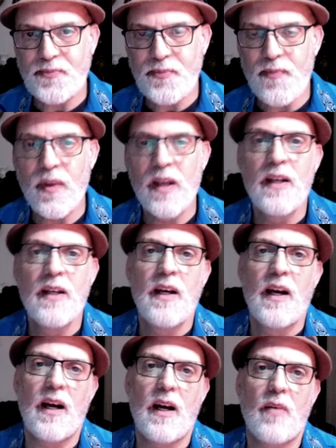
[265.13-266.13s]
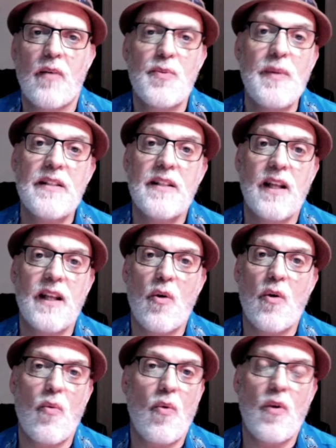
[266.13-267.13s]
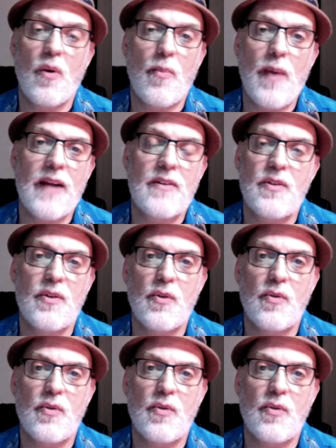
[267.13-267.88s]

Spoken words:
Which means that they go, back to,